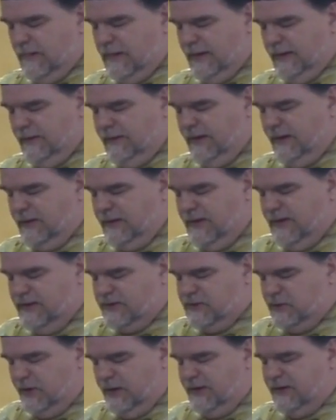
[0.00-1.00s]
either he
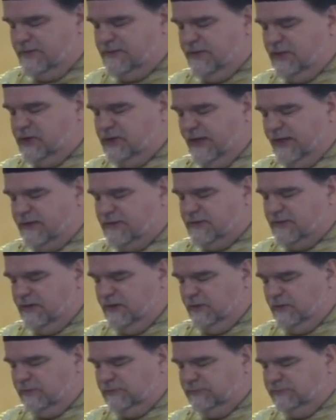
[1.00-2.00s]
is going to suggest to
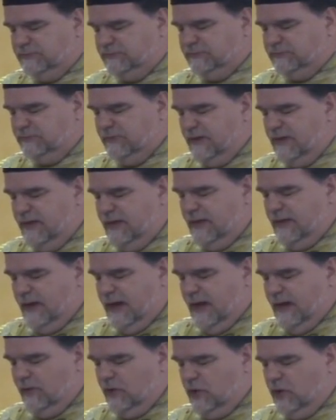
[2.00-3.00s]
you,
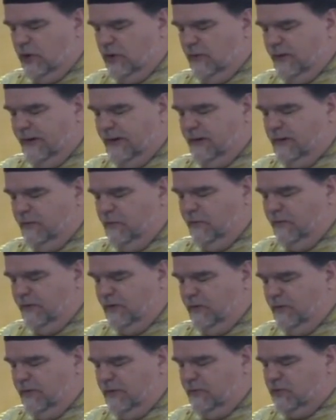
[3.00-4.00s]
"I will go away and come with
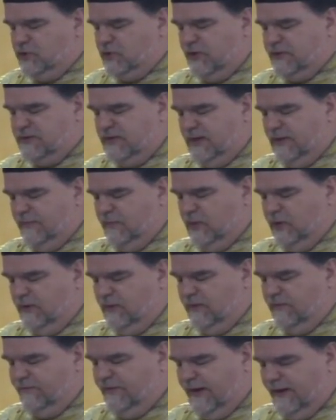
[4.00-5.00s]
you, no rejoicing, I'm
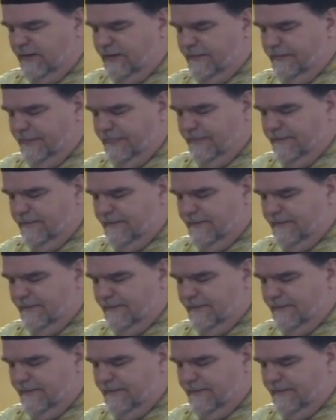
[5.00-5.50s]
going to the Father.